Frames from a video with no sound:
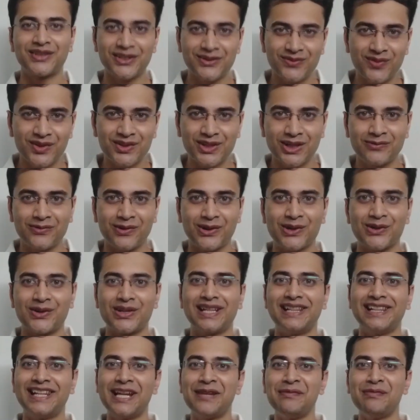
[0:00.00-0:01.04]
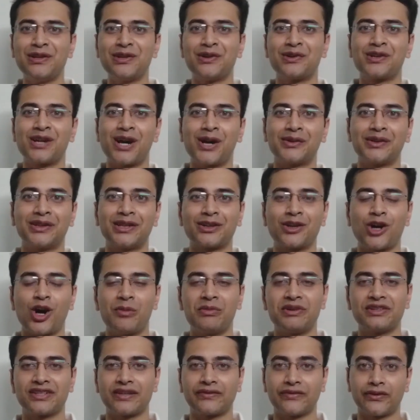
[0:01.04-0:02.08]
so this was it for today. Let me know down in the
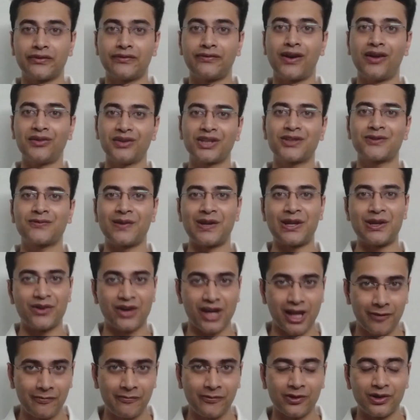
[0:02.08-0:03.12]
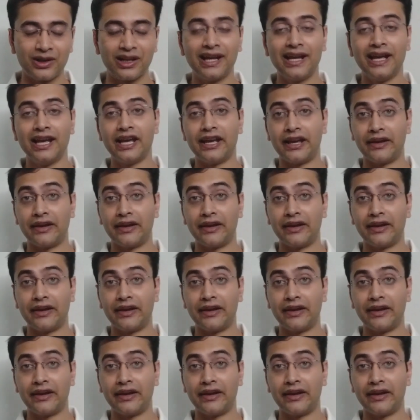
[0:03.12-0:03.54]
comments if you found this video helpful.